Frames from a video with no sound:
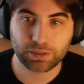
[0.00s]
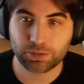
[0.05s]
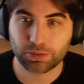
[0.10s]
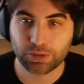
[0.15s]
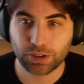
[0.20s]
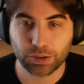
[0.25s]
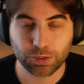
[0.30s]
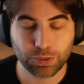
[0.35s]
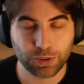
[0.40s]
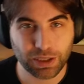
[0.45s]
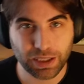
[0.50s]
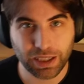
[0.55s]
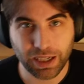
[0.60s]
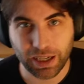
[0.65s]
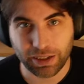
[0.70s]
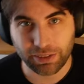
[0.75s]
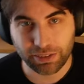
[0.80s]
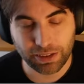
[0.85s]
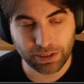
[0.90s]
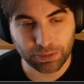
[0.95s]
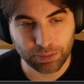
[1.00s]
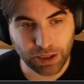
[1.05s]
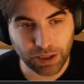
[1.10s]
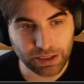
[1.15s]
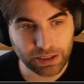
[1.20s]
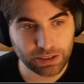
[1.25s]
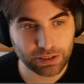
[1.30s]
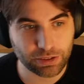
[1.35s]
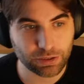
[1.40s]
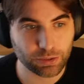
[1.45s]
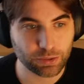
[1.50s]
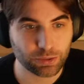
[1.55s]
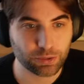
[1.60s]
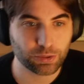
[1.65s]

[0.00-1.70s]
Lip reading: we had the money to